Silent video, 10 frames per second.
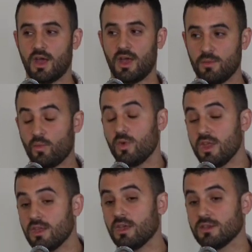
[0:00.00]
I, we
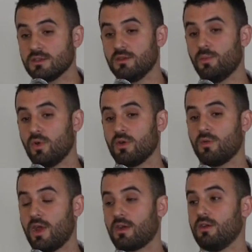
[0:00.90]
think it's an
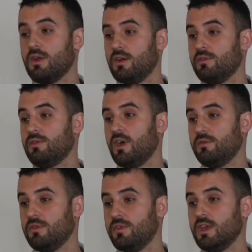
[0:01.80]
important record of,
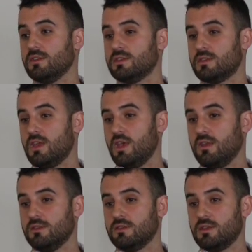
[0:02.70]
of events
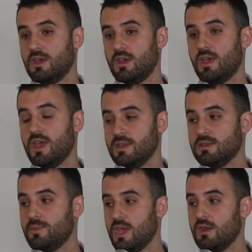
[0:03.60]
and, and
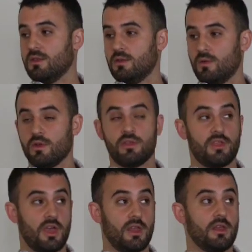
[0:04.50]
debate in the north
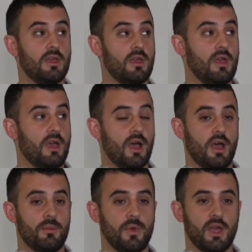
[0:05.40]
that
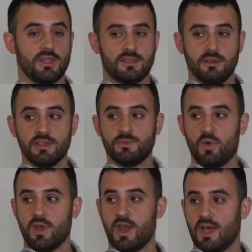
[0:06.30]
um, until this
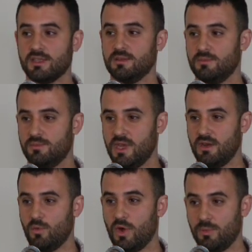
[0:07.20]
point hasn't been
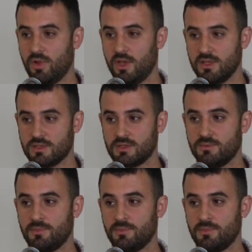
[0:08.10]
in one place.